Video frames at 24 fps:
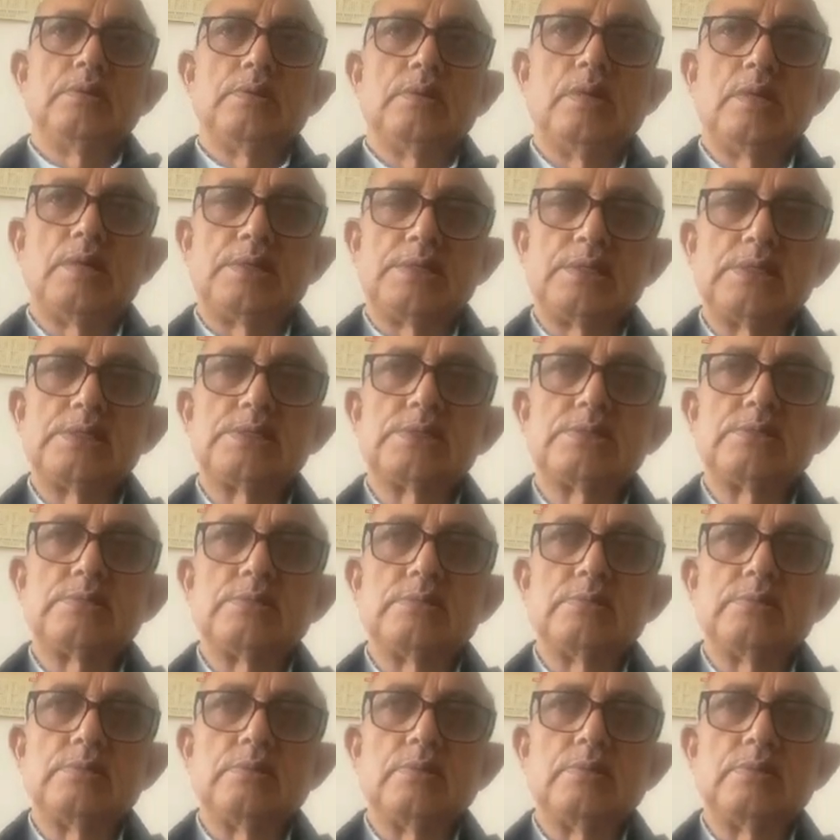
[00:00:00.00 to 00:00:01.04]
artist
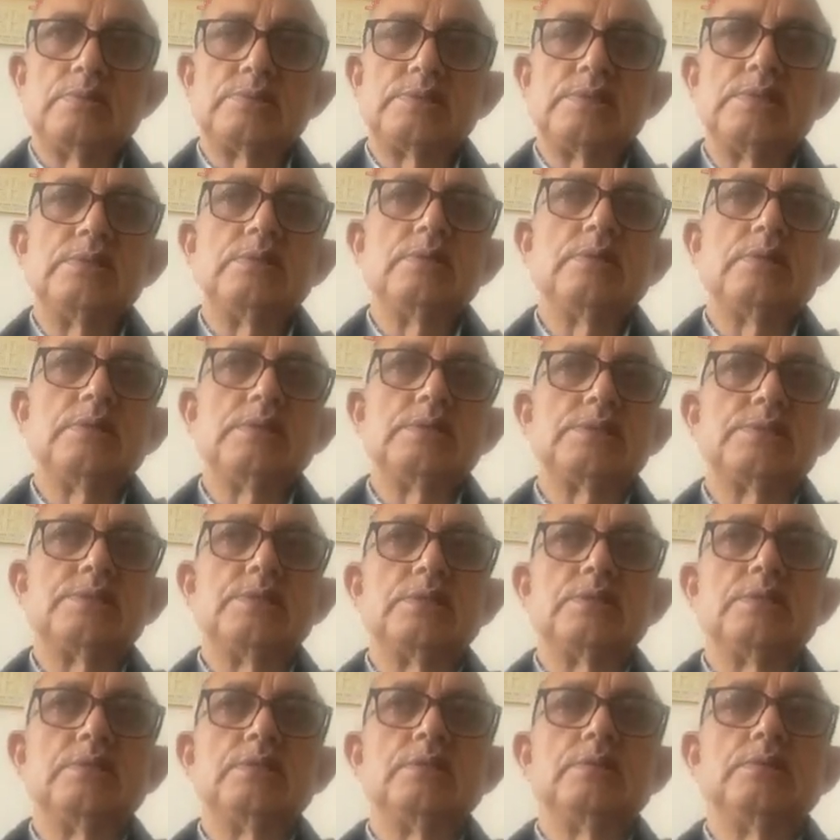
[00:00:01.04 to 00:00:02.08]
or singer is
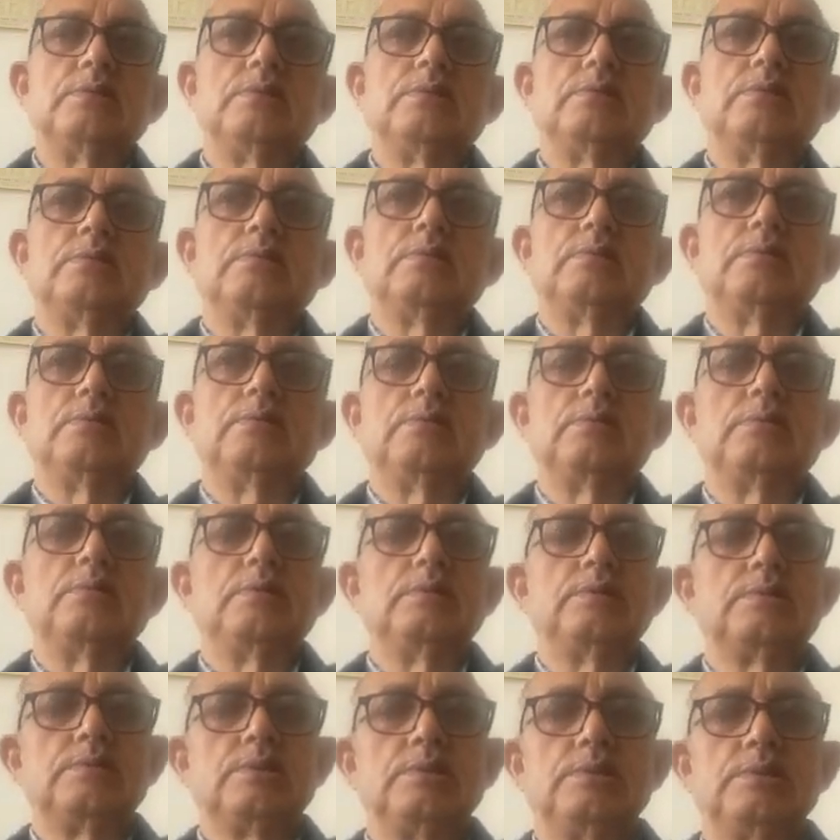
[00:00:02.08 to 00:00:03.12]
taking
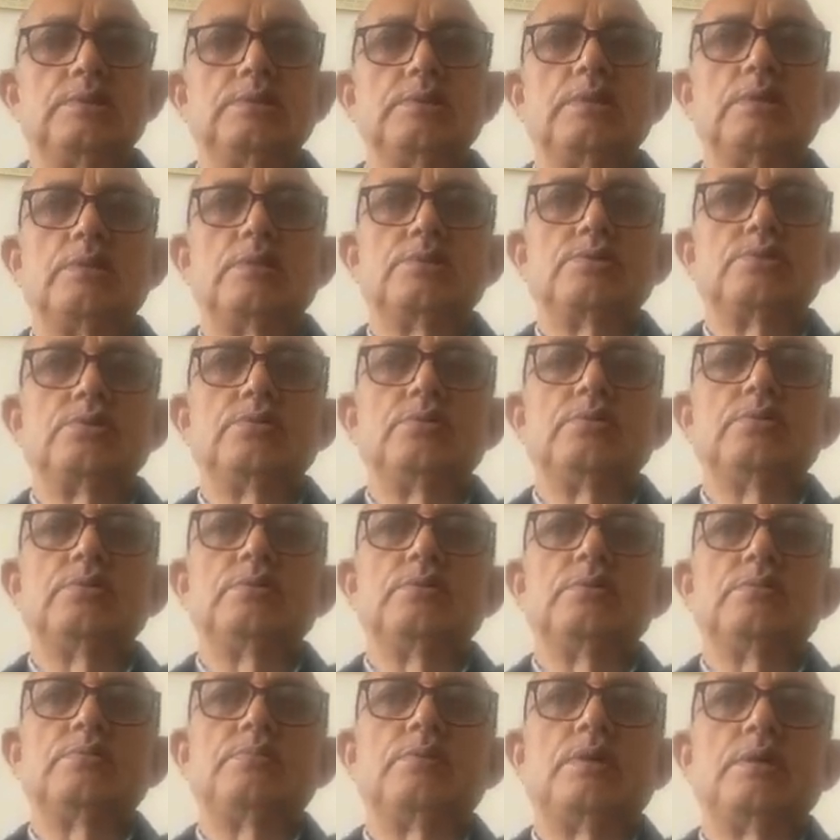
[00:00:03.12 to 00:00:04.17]
is
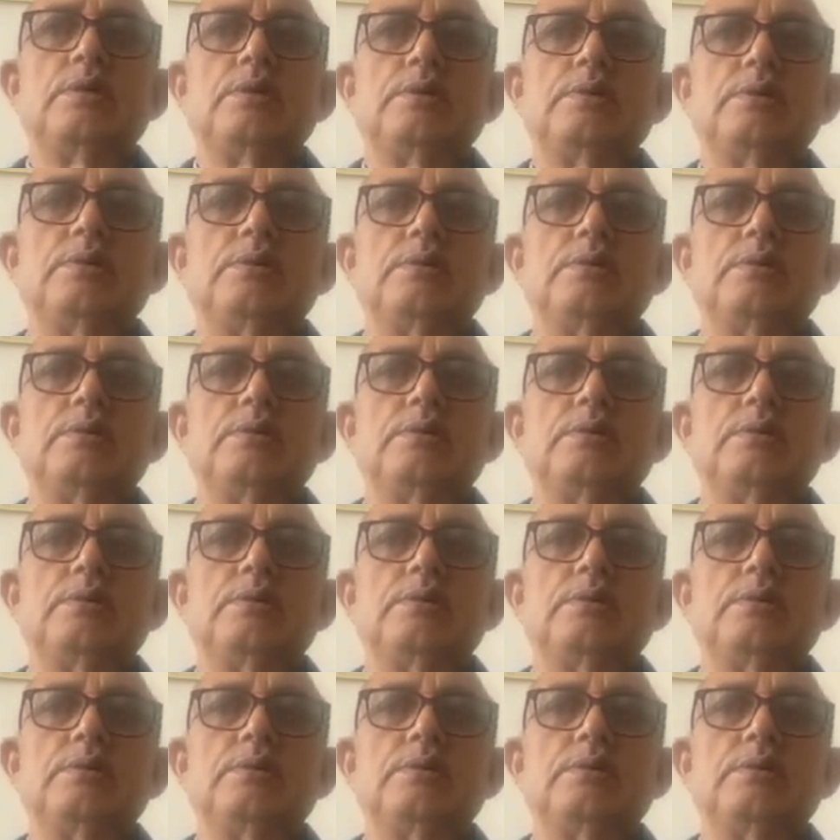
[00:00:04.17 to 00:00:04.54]
also a part